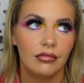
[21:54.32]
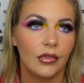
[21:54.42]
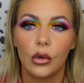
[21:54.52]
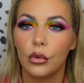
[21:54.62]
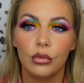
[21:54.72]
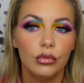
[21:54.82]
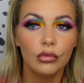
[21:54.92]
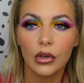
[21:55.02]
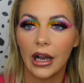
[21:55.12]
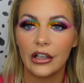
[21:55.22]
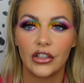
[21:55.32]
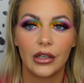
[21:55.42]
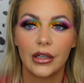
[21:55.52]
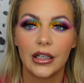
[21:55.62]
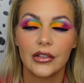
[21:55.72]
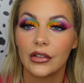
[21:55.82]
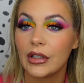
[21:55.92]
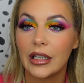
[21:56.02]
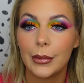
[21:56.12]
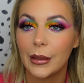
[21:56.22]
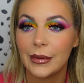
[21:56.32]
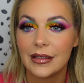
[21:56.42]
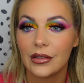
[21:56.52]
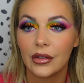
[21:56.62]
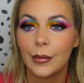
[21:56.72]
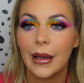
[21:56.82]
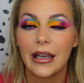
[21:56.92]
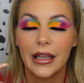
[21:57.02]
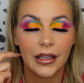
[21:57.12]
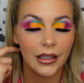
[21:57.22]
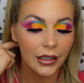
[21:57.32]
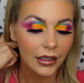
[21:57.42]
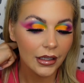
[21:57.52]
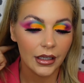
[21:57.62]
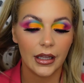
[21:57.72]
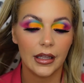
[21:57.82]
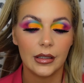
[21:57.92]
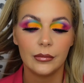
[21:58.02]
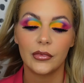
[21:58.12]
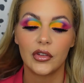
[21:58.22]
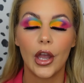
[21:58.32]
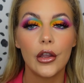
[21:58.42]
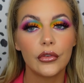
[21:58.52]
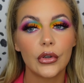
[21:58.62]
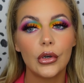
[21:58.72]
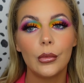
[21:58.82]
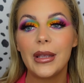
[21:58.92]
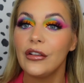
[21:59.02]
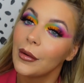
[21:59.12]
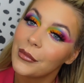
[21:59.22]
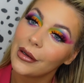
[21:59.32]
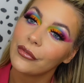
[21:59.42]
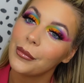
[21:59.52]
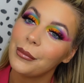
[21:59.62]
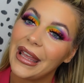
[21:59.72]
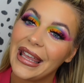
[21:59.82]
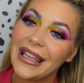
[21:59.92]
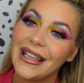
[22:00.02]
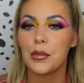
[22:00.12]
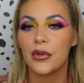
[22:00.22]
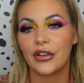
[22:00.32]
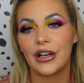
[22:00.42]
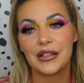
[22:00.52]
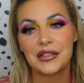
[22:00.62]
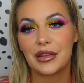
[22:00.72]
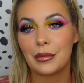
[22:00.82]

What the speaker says: all eyeshadow colours are really pigmented on the palette. So overall, big thumbs up from me. And with regards to the